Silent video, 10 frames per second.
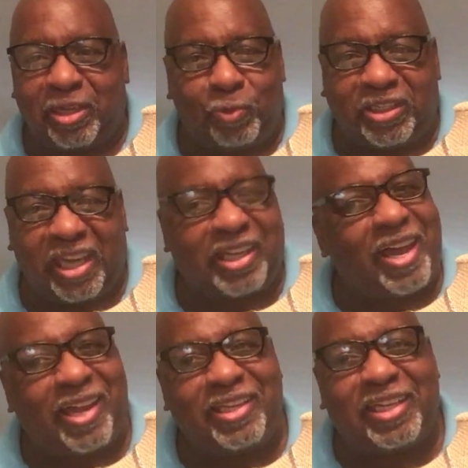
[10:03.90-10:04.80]
See, we just
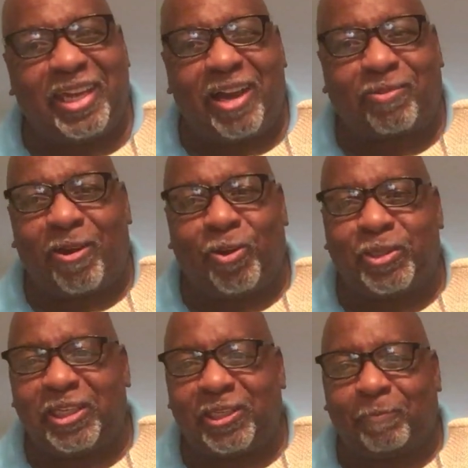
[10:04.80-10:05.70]
did our
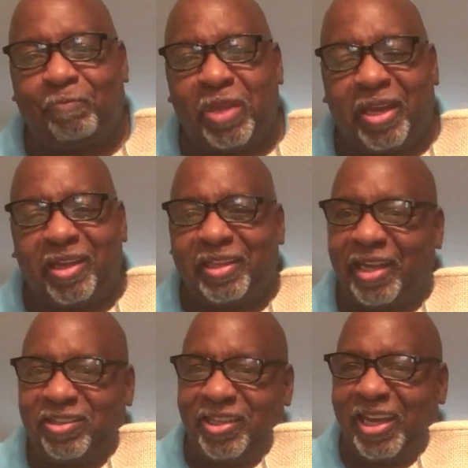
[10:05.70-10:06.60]
crosses.
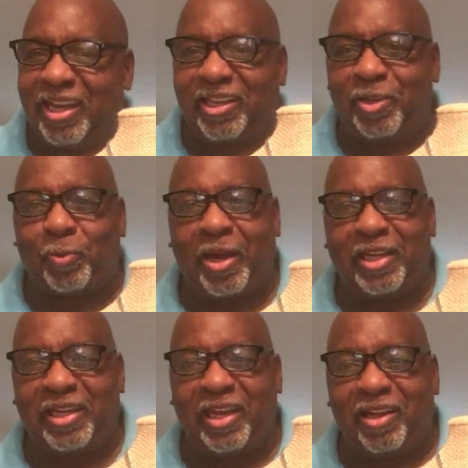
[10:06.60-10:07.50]
That's your necklace
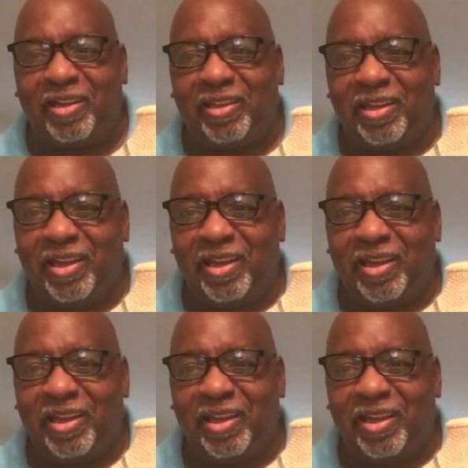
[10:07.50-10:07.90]
right there.